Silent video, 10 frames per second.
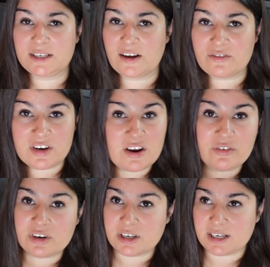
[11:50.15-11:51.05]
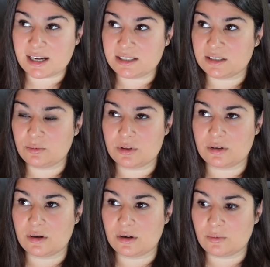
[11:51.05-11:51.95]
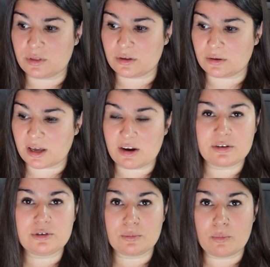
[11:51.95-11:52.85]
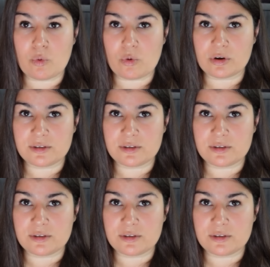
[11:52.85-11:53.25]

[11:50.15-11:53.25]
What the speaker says: And I've never connected with a character more.